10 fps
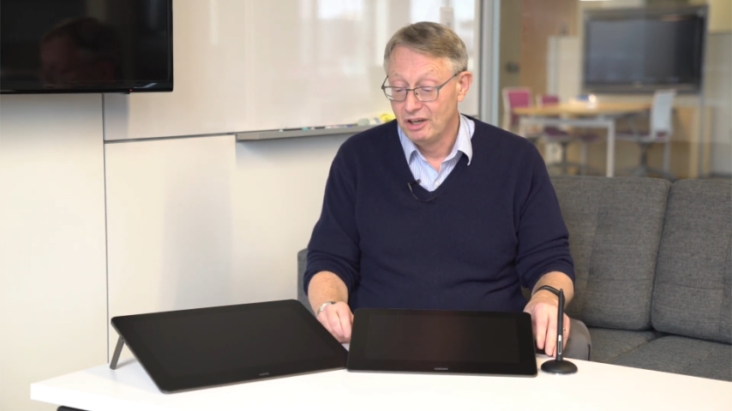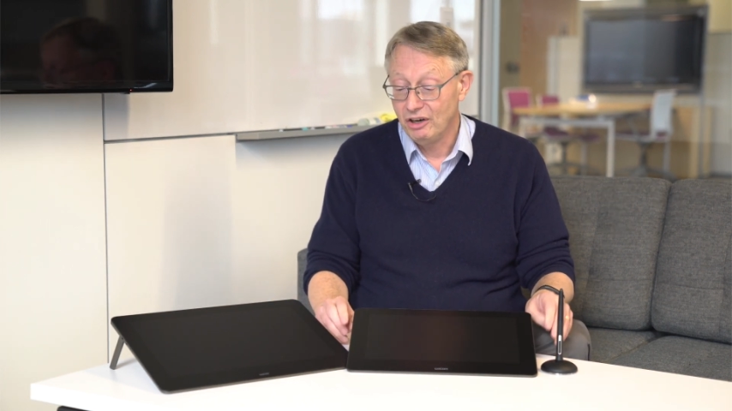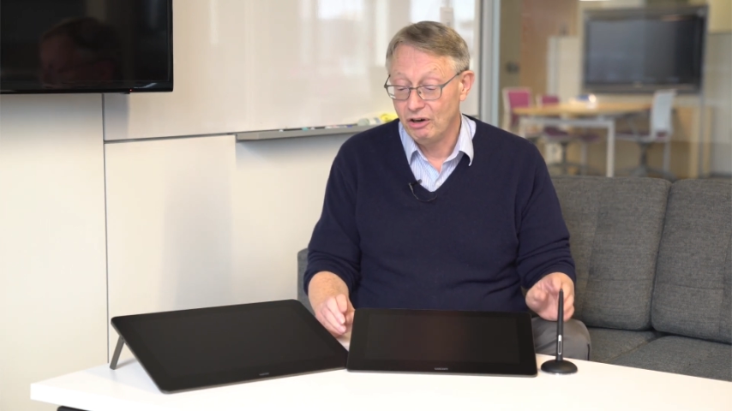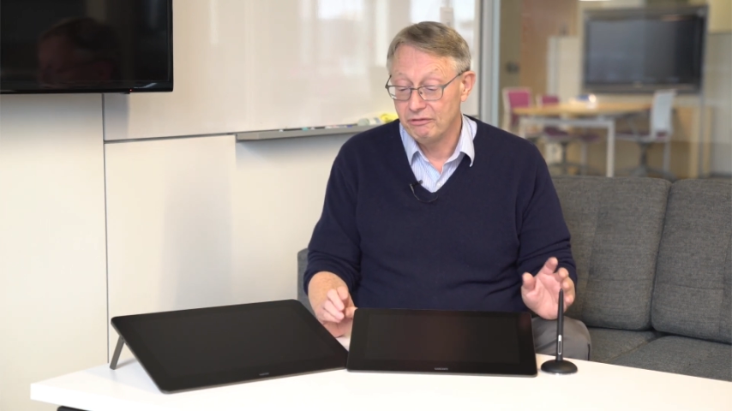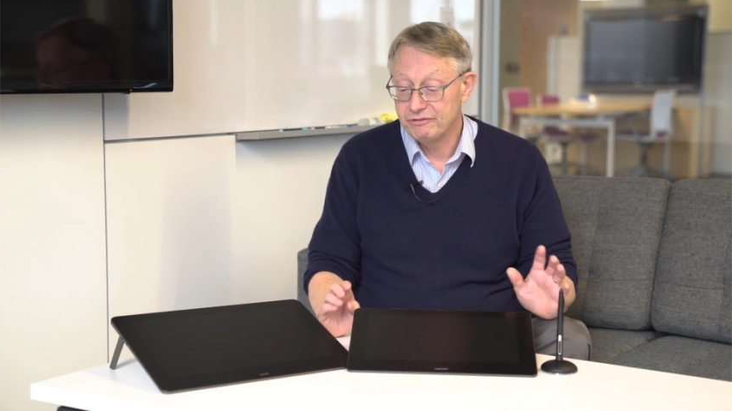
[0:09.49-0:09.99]

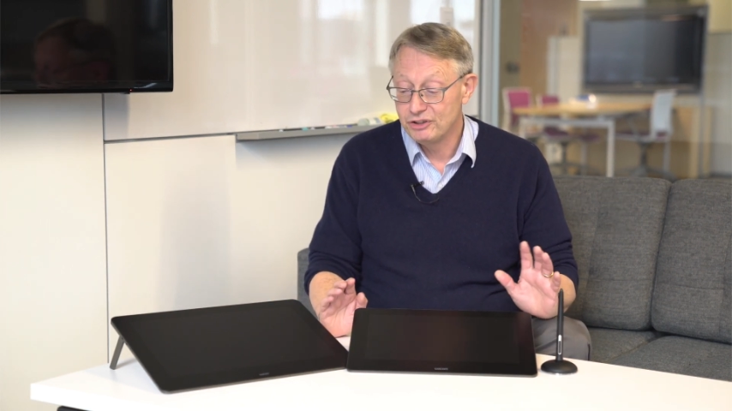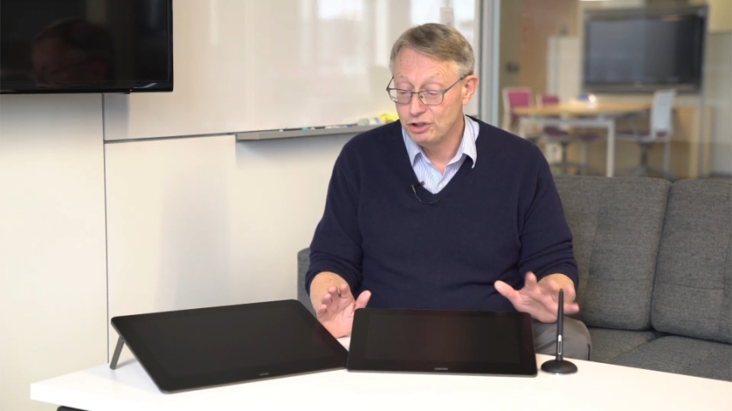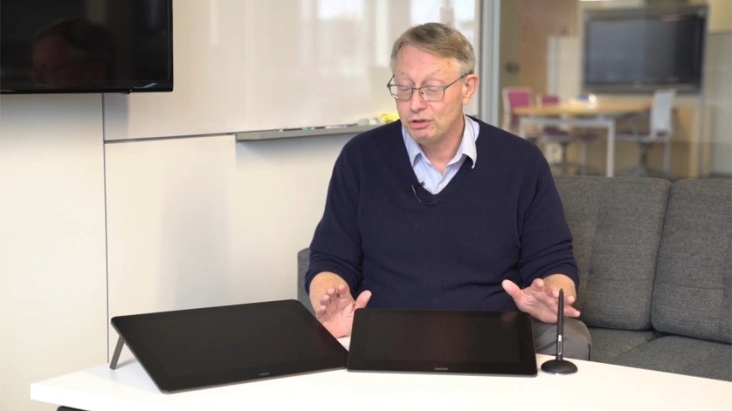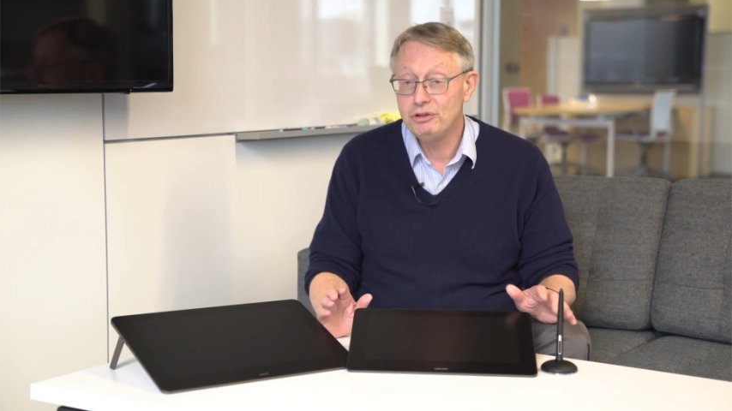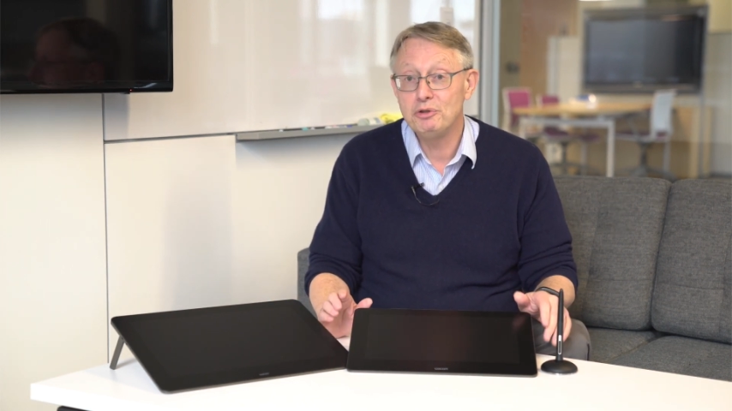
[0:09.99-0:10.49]
of
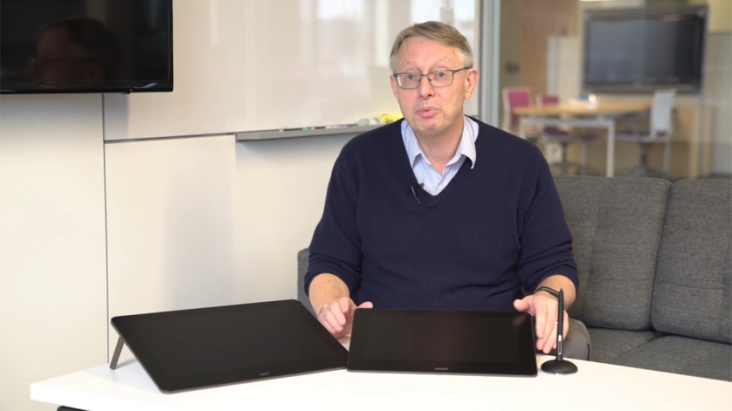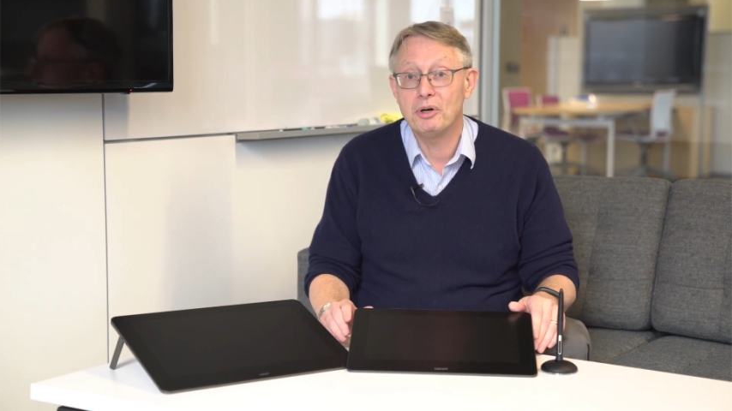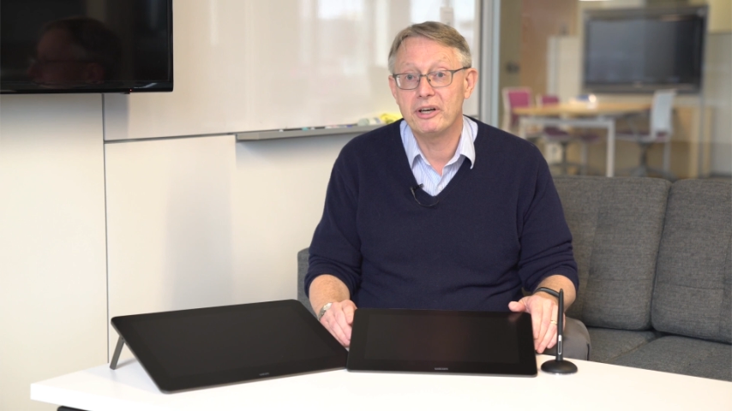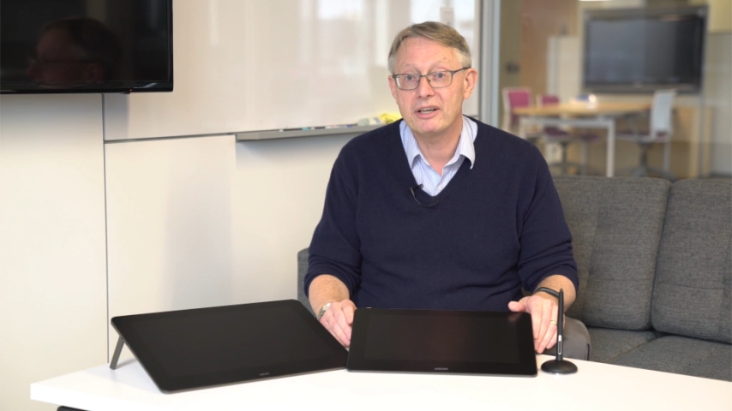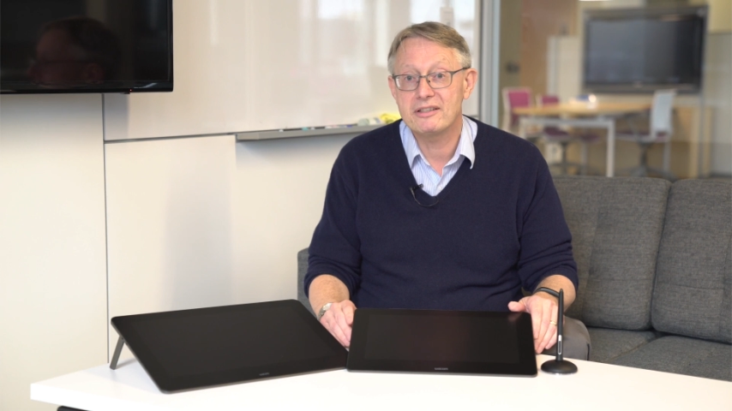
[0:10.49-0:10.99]
two new
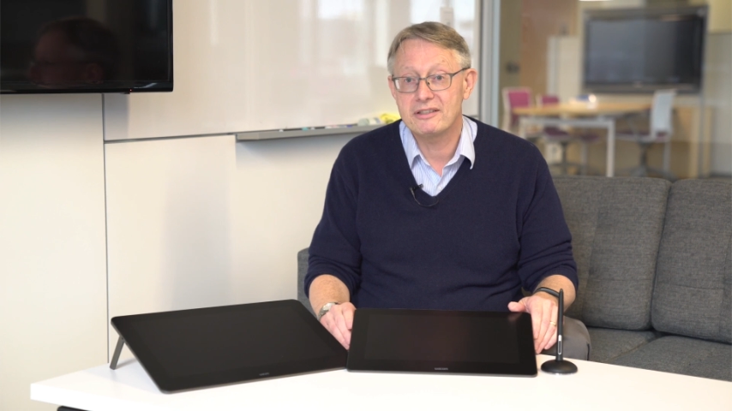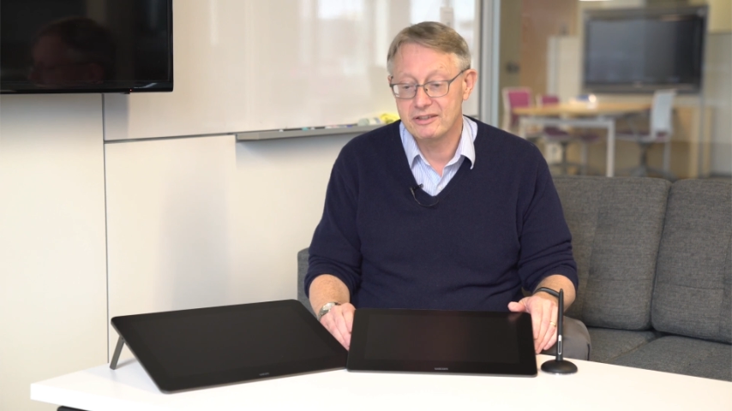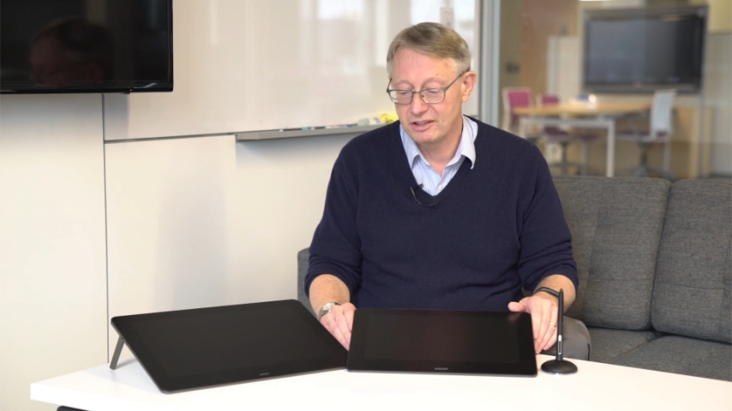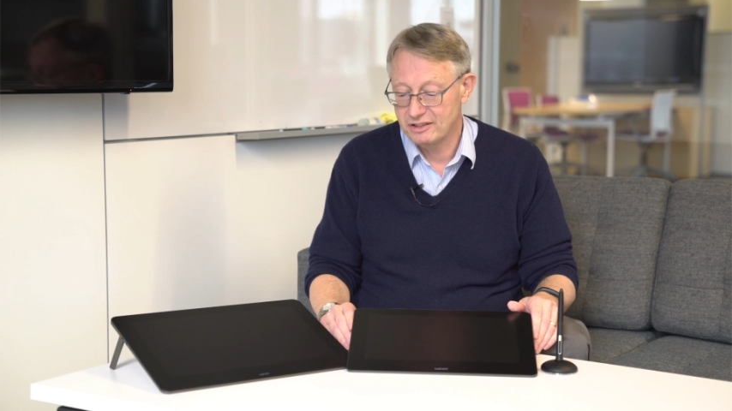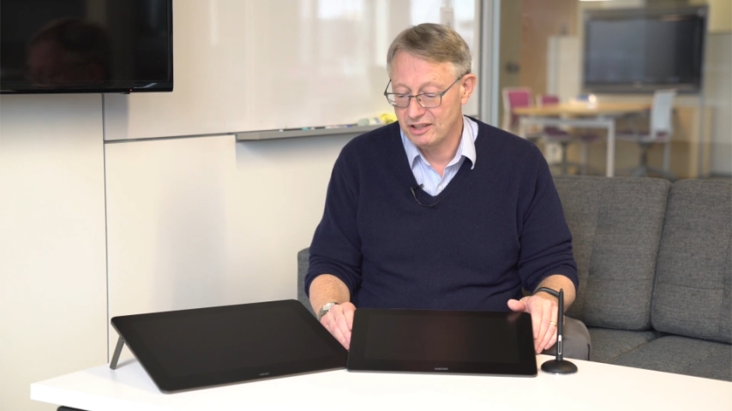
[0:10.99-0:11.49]
products
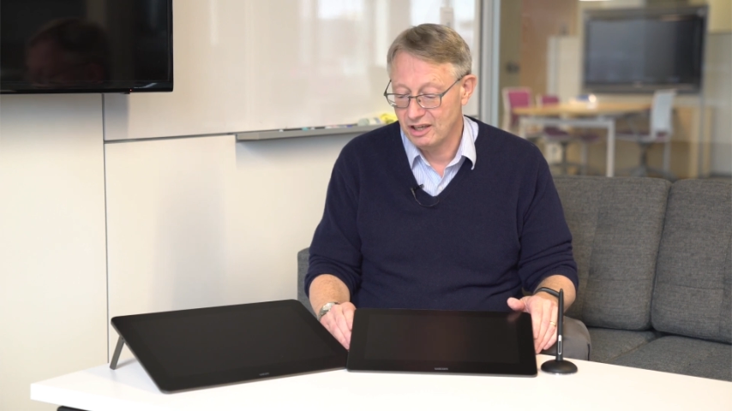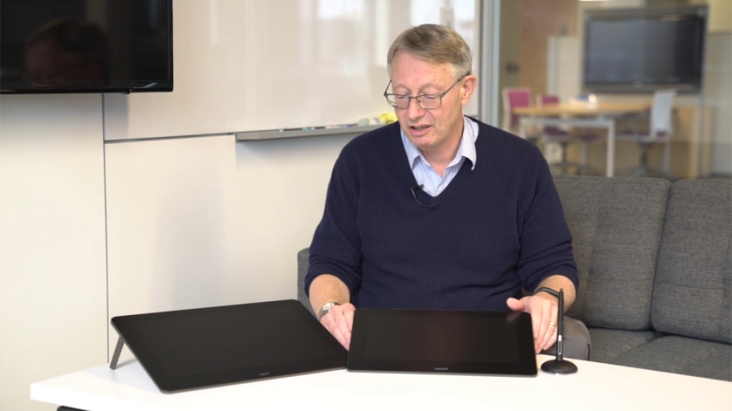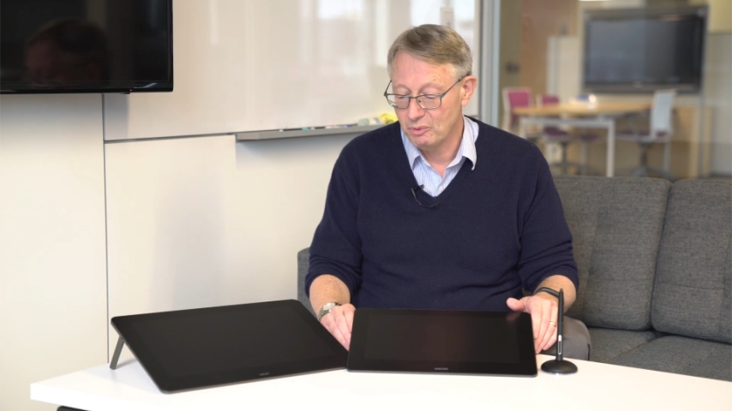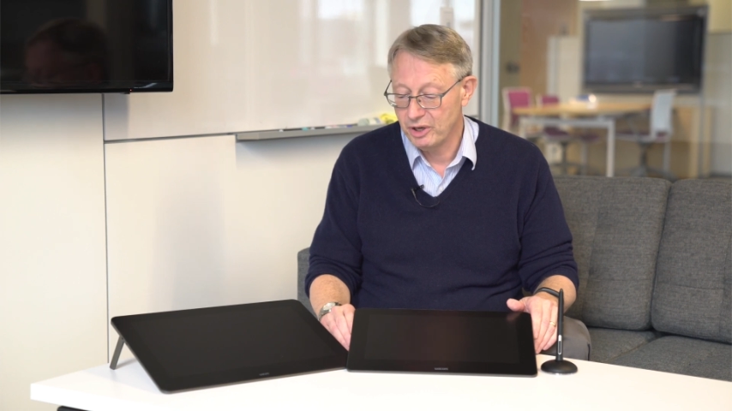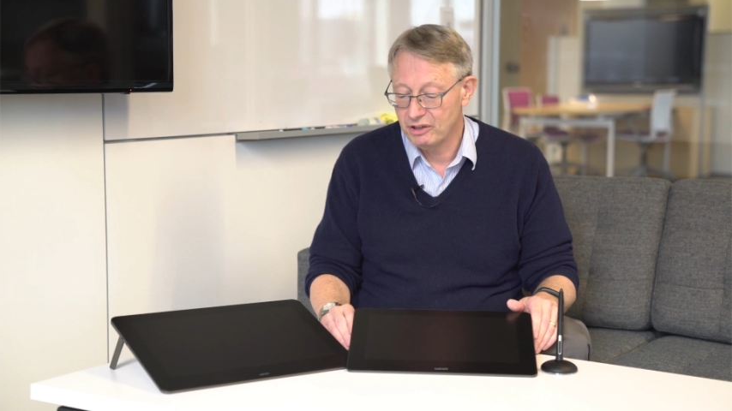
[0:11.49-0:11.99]
that
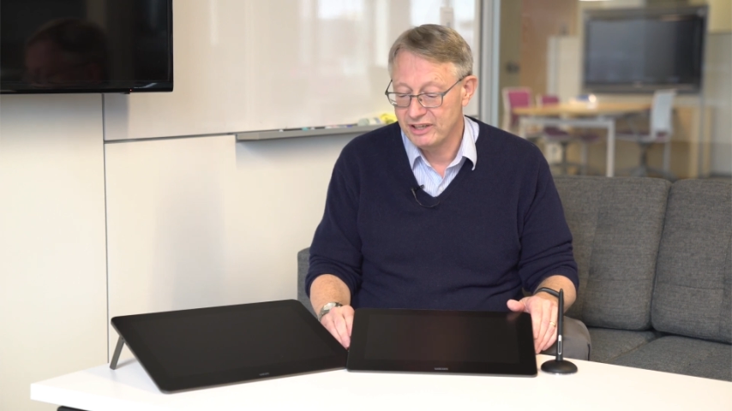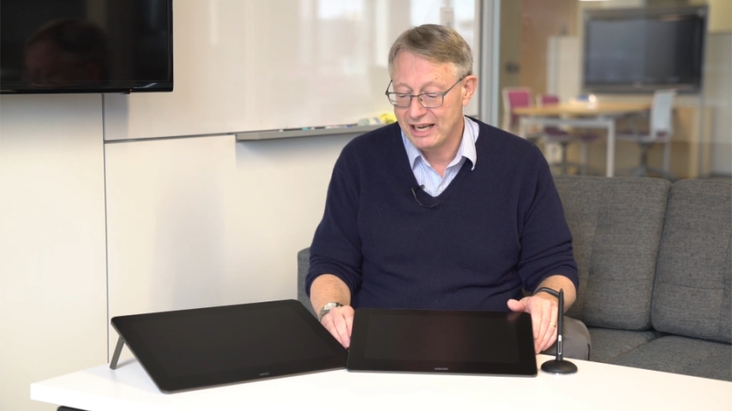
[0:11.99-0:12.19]
uh, we are